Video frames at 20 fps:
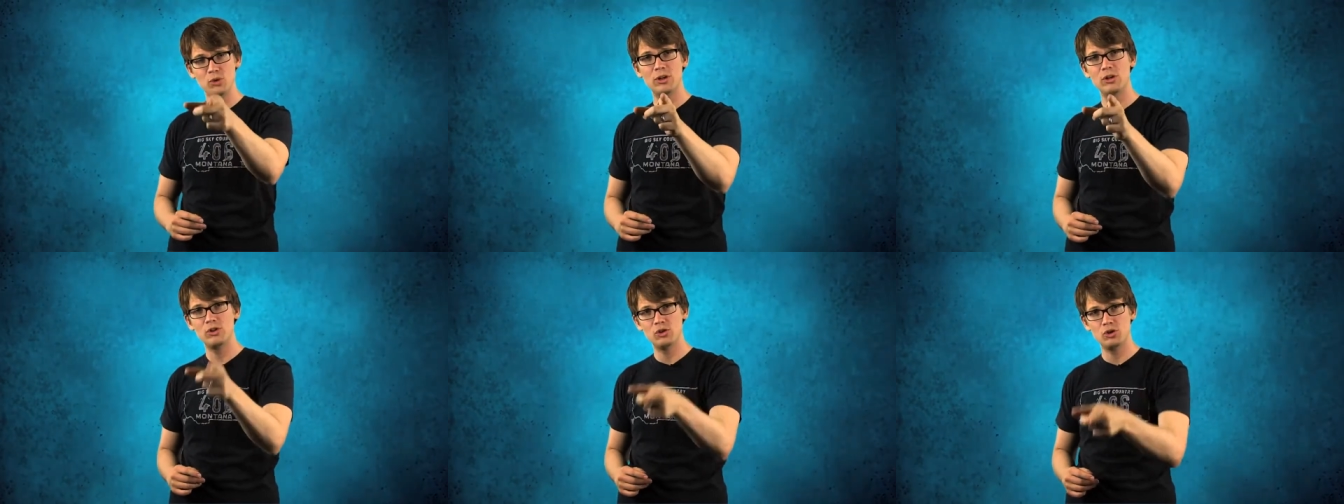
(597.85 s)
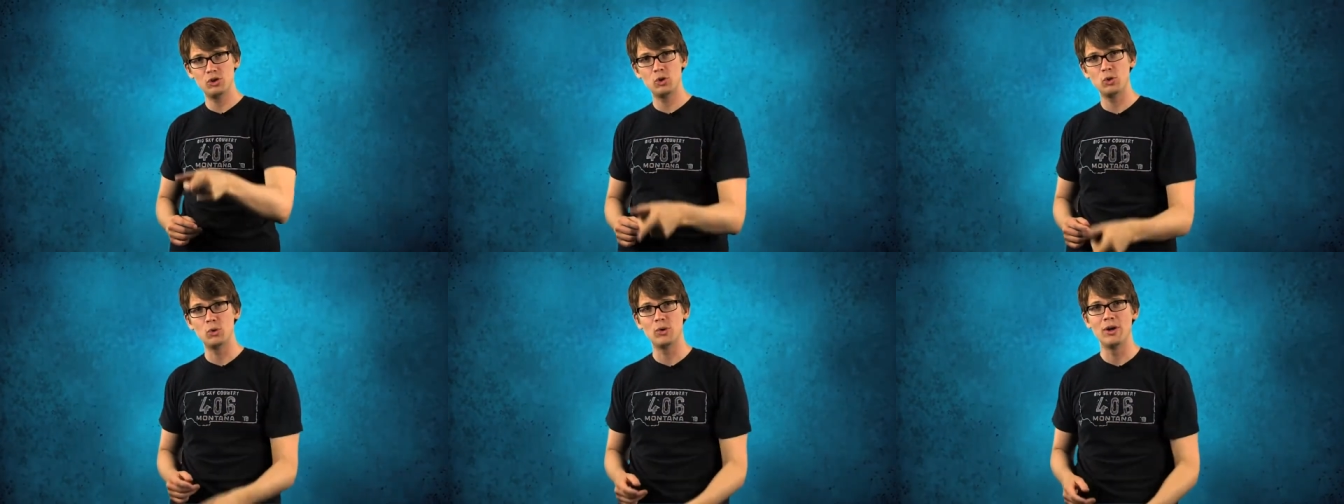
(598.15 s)
can
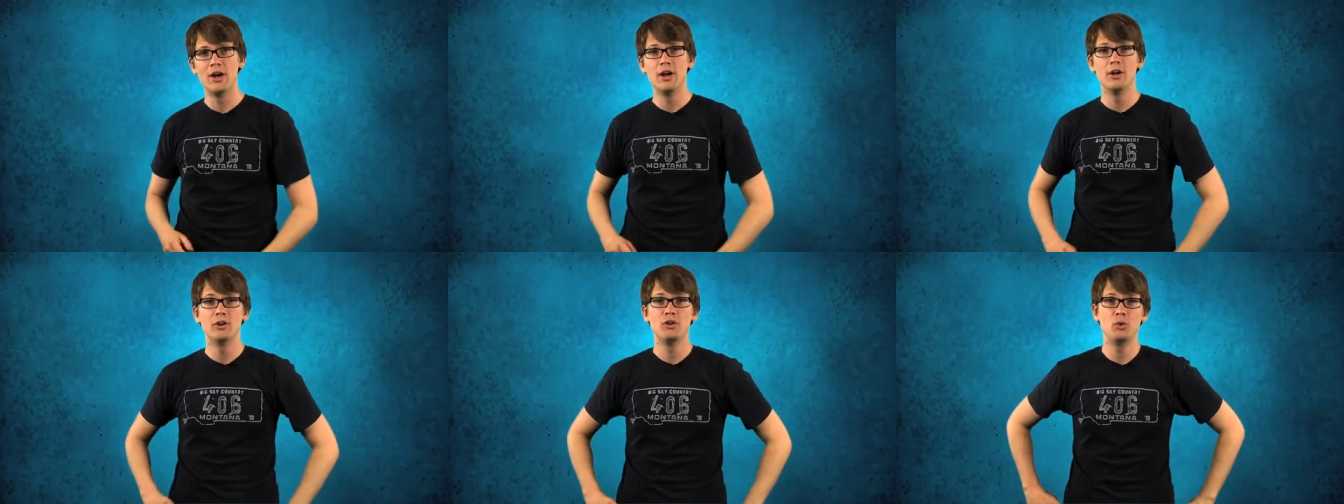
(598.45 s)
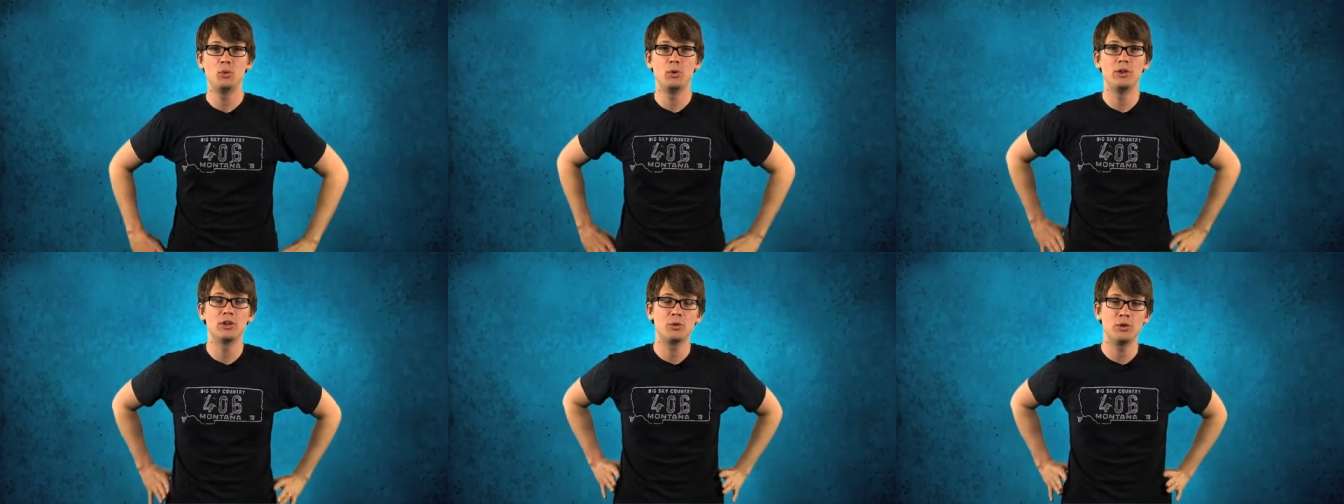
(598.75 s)
do
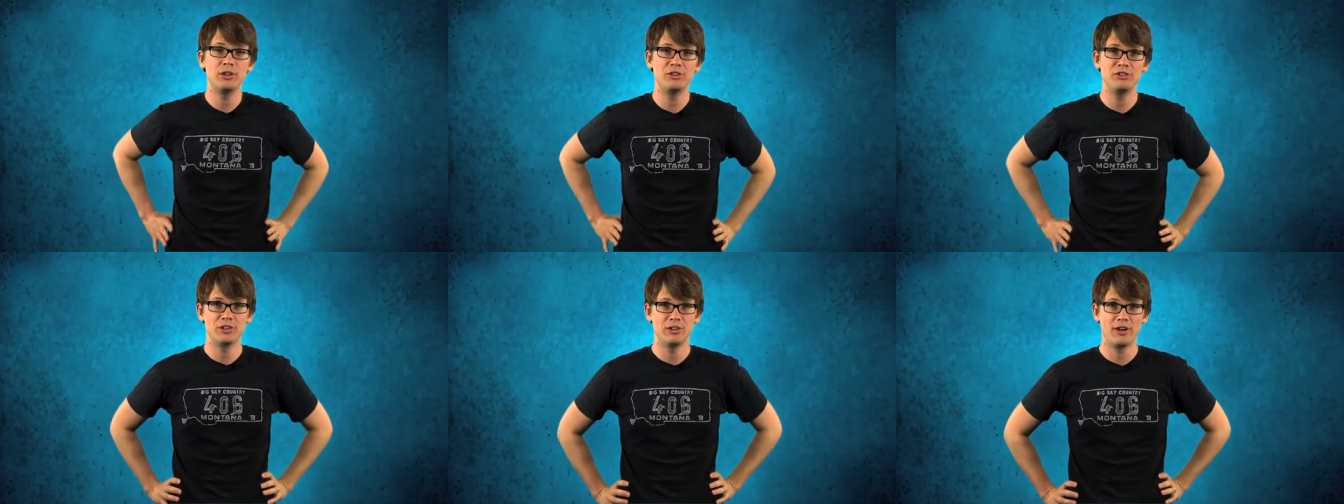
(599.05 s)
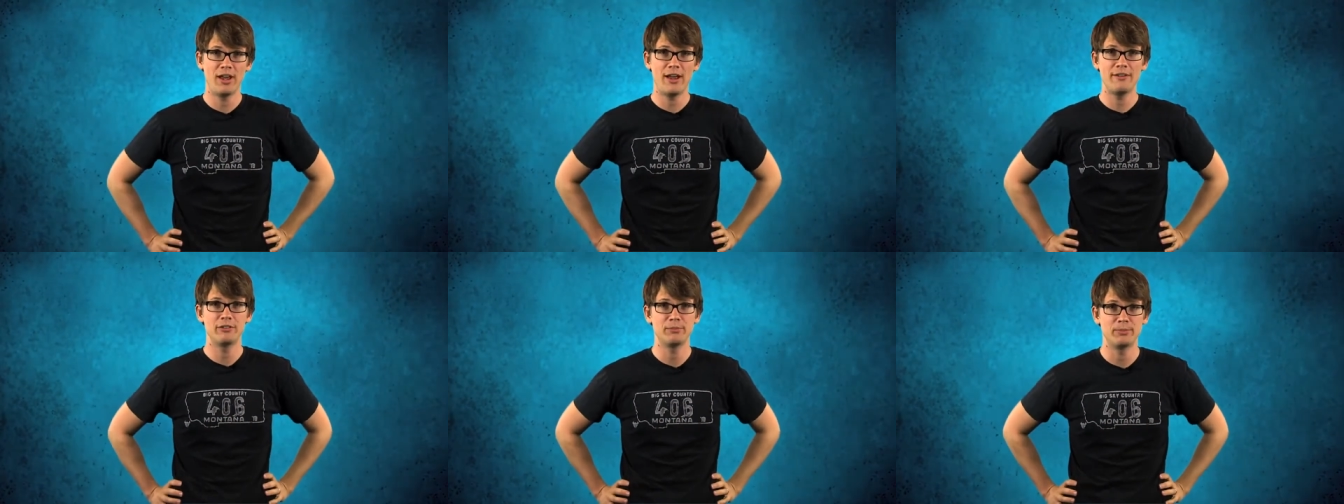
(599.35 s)
to increase your
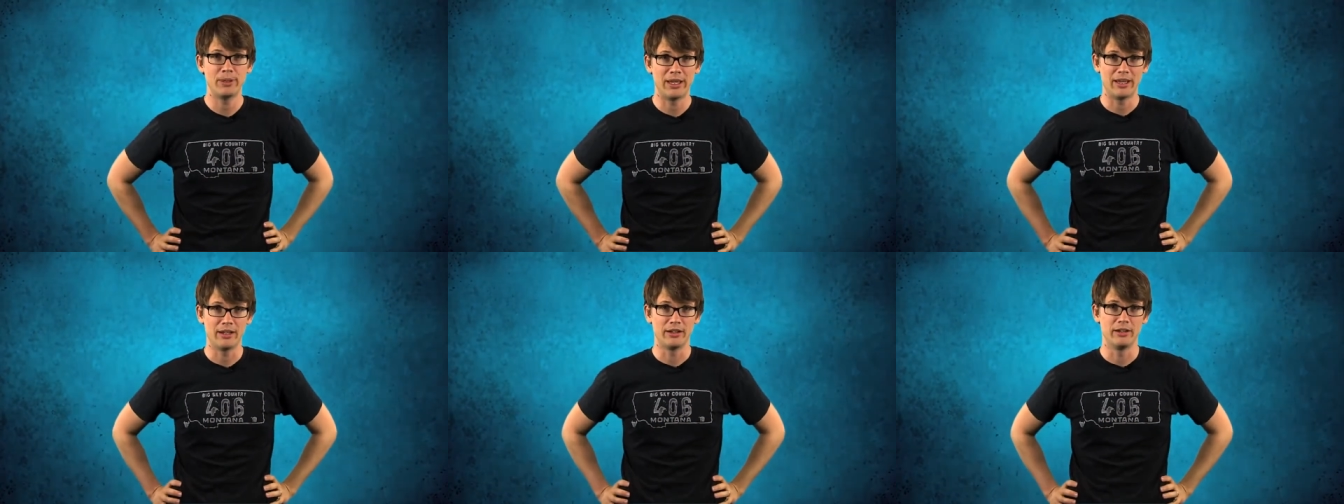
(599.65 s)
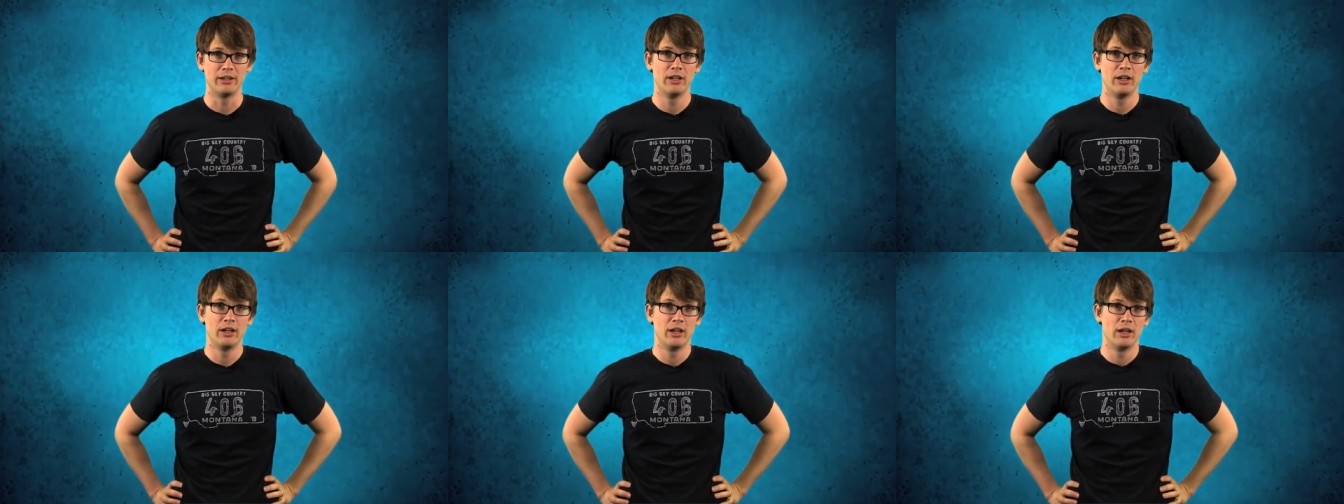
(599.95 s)
lifespan,
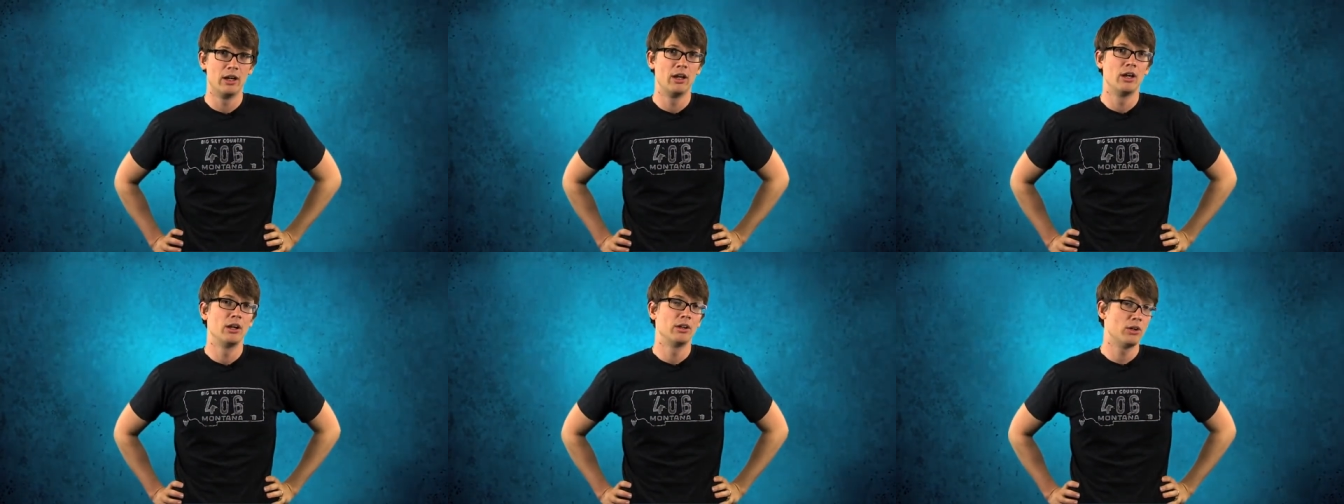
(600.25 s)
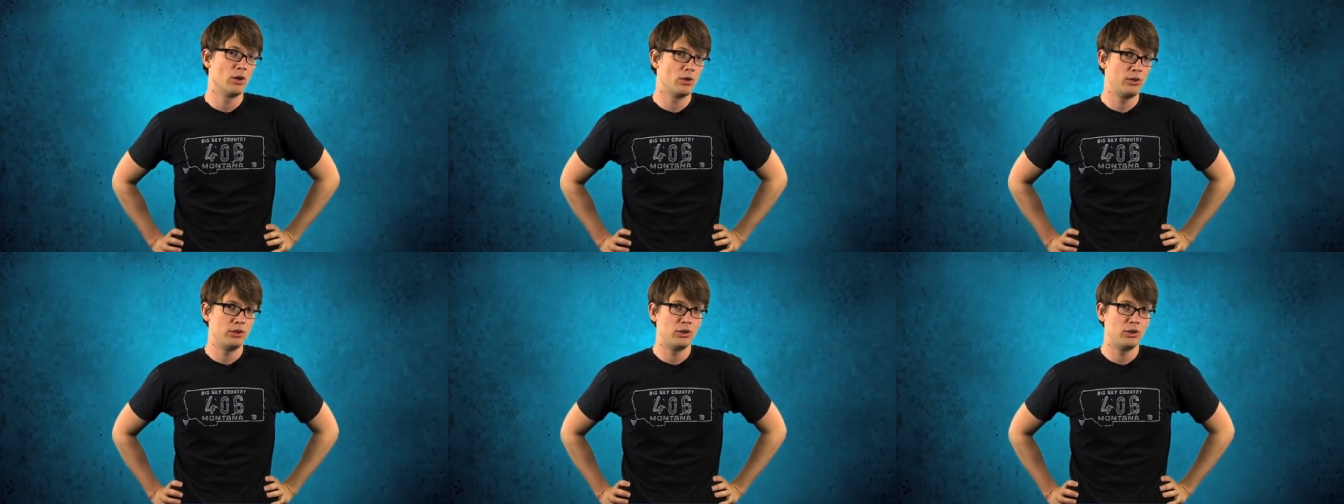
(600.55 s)
go to